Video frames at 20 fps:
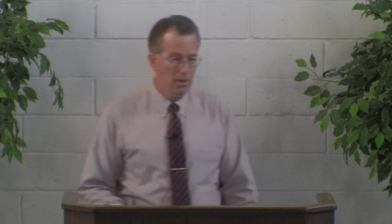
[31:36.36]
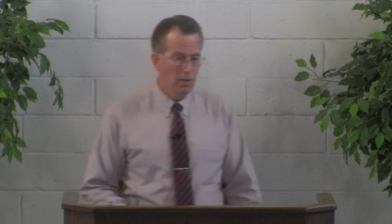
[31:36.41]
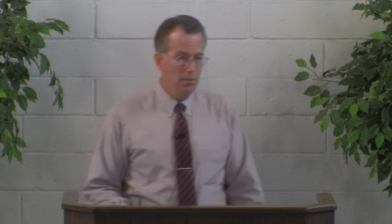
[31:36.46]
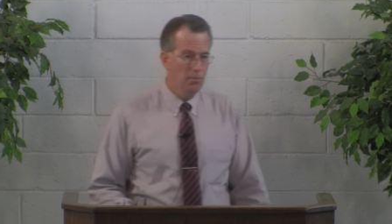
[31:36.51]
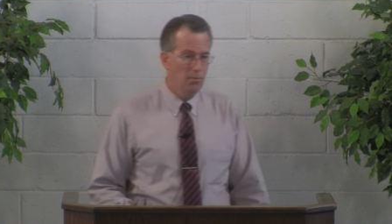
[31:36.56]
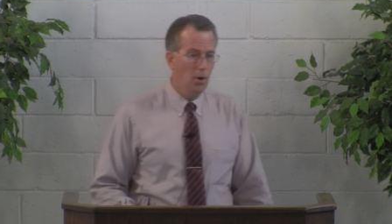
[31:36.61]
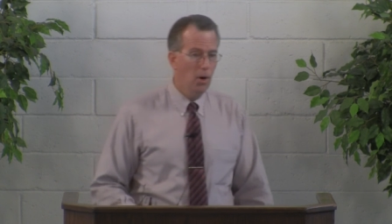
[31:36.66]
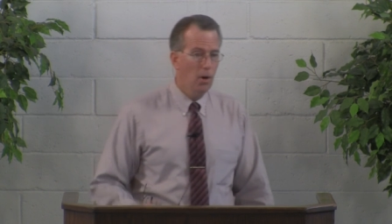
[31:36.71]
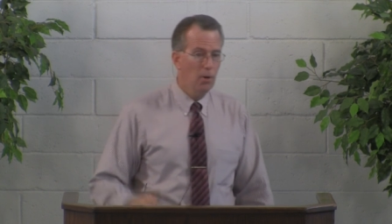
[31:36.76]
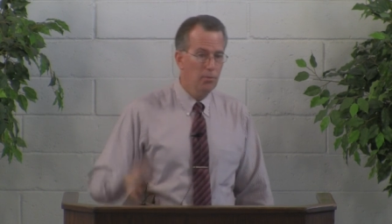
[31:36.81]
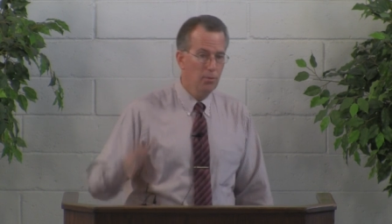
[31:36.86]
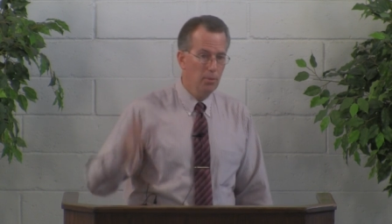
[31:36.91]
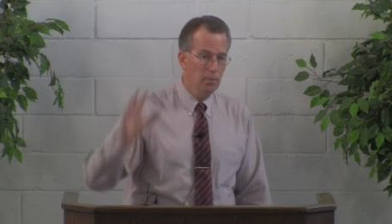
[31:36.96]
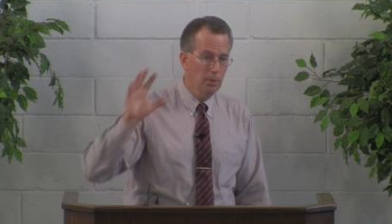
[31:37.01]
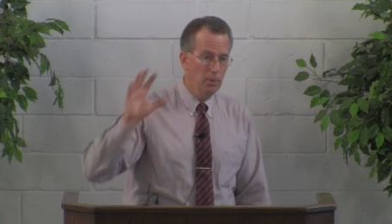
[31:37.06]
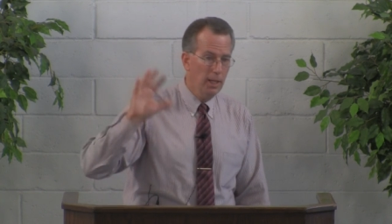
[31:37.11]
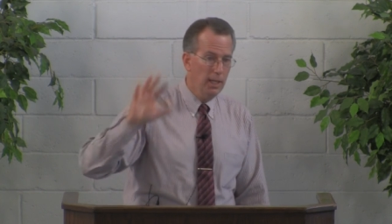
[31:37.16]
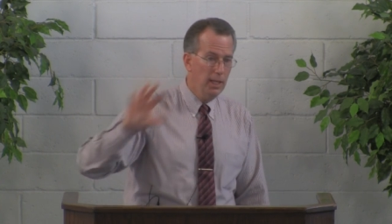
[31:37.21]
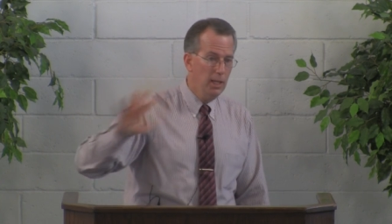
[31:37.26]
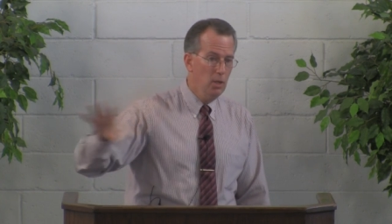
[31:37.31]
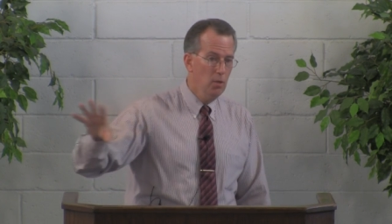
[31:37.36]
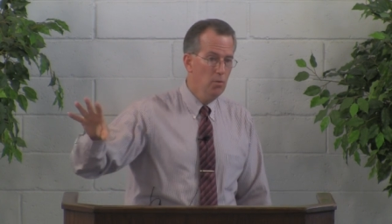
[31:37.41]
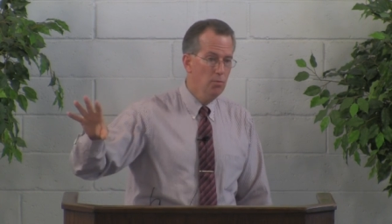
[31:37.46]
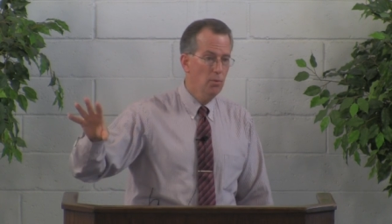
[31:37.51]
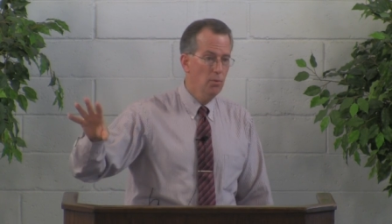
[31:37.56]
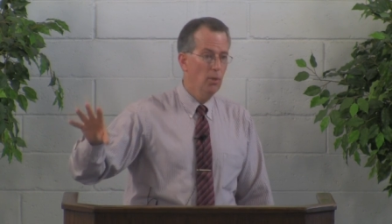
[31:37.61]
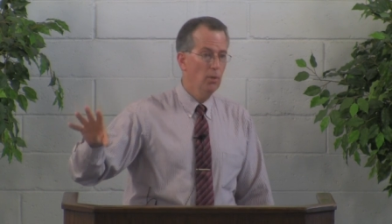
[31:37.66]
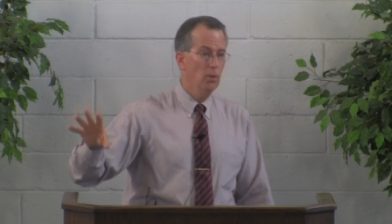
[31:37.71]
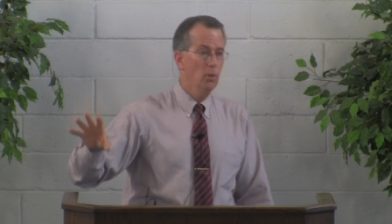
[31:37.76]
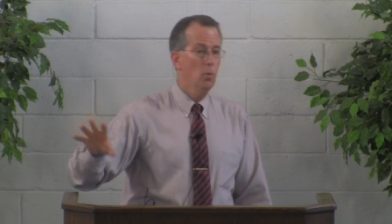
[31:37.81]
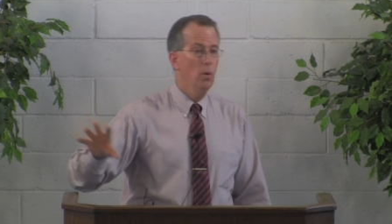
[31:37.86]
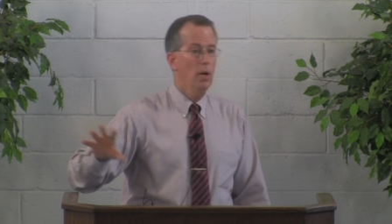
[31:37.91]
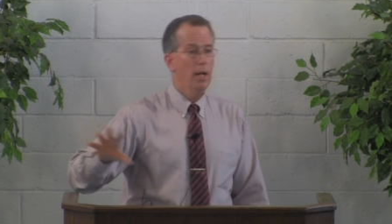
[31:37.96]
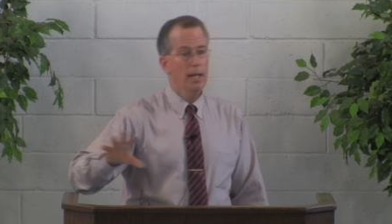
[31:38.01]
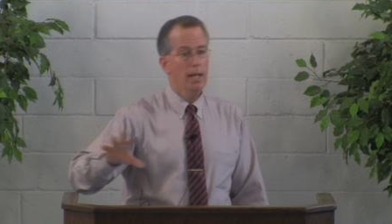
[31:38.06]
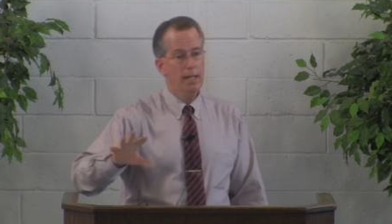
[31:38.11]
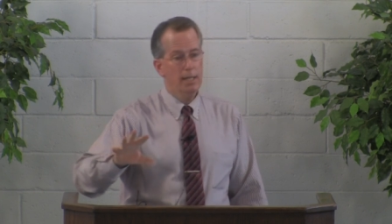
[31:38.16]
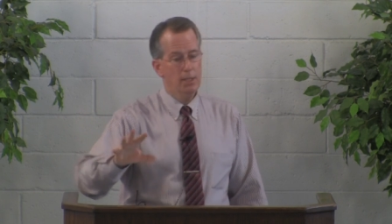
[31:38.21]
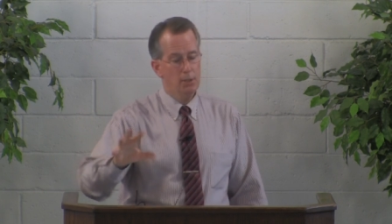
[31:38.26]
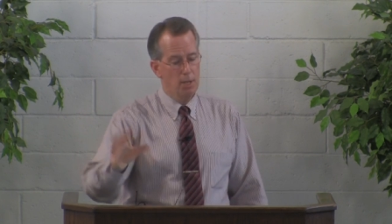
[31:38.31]
Far from letting you fall
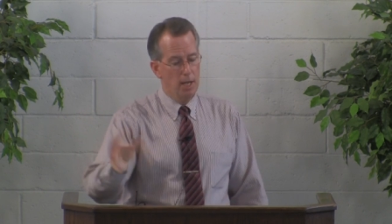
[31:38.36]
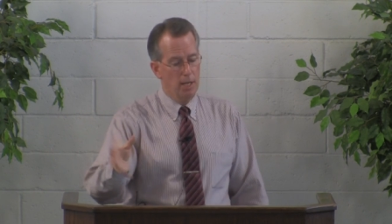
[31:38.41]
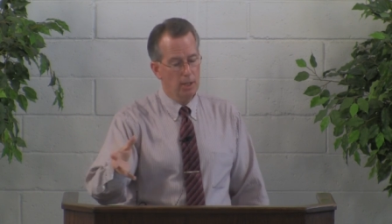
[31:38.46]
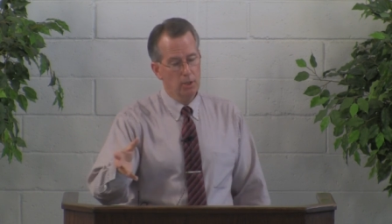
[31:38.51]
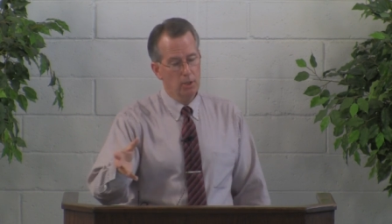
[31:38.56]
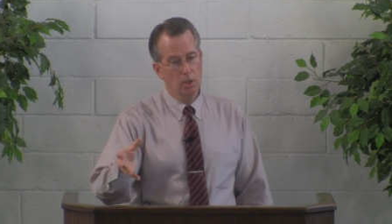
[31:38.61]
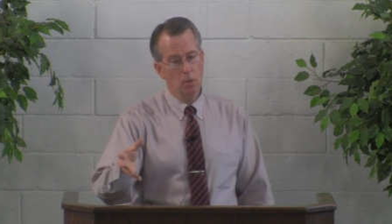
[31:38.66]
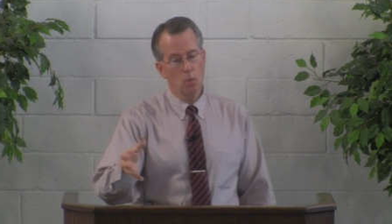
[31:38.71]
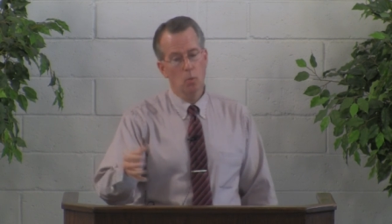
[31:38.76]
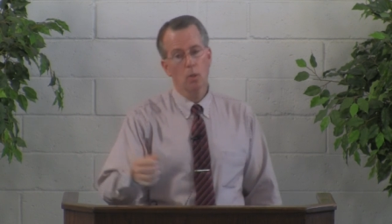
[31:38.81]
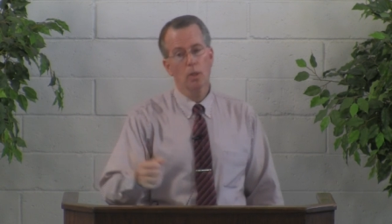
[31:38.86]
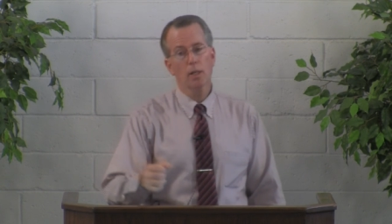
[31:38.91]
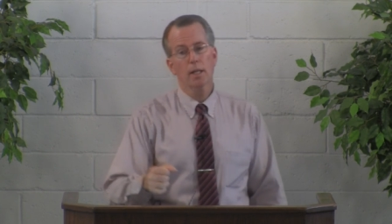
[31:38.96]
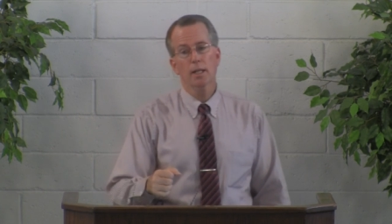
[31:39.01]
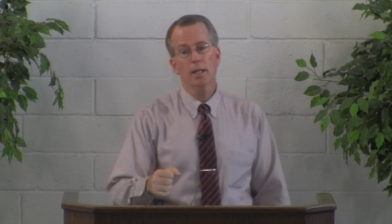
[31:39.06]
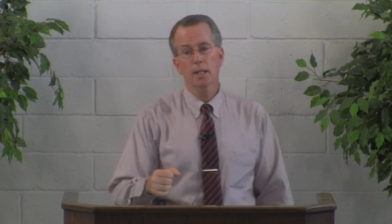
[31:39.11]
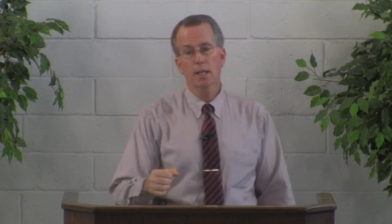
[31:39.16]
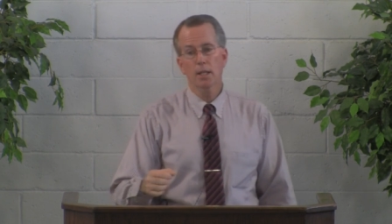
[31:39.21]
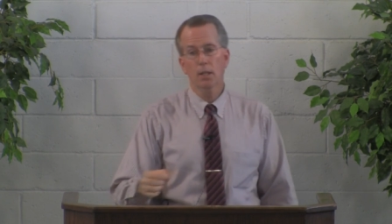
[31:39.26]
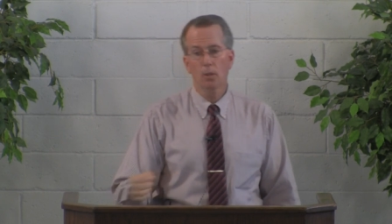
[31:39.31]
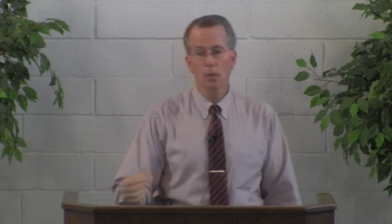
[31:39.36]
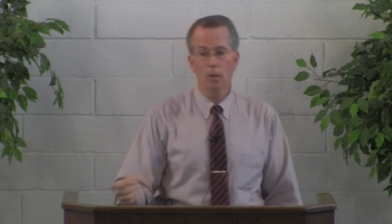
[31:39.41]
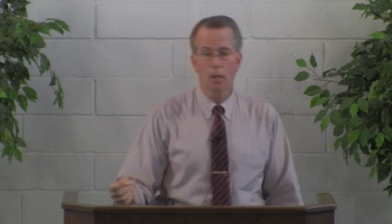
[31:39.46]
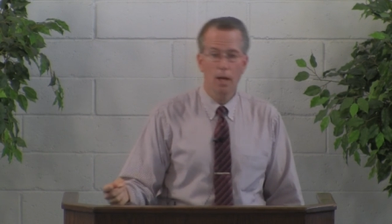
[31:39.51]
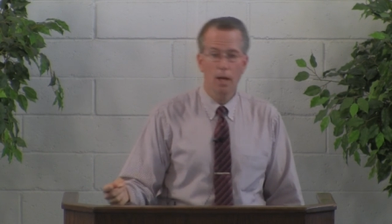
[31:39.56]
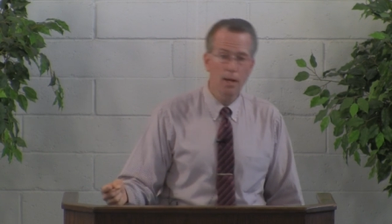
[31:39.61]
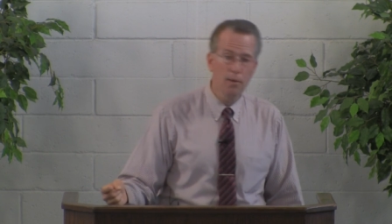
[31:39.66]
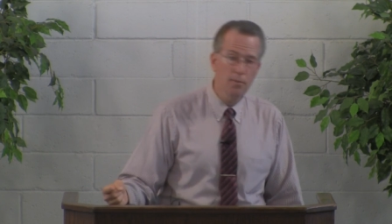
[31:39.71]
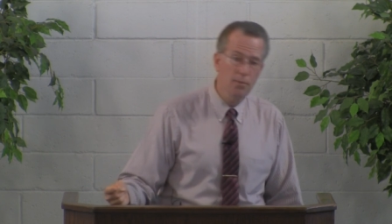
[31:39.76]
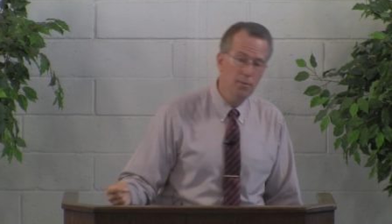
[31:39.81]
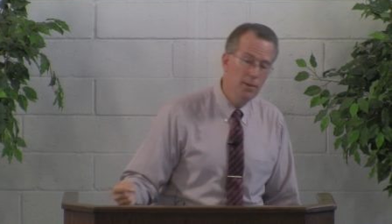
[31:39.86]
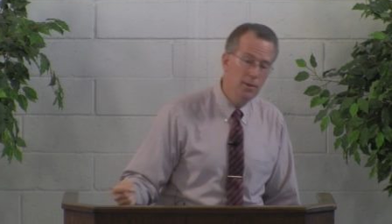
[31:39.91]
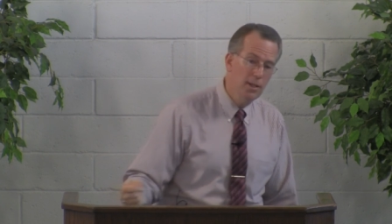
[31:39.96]
away, he's actually working in your life